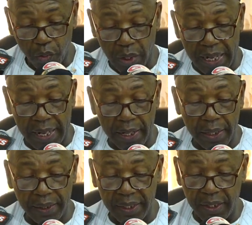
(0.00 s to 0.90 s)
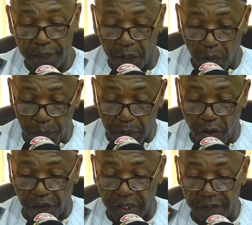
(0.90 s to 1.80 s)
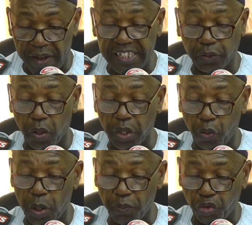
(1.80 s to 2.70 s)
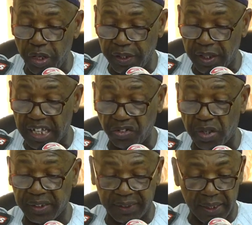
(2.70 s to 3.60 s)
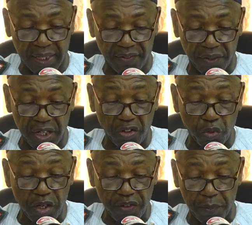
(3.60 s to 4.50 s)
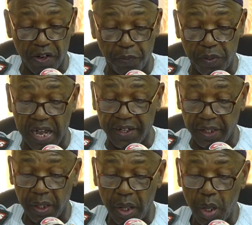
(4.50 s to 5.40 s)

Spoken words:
of a revised curriculum to international standards in tourism and hospitality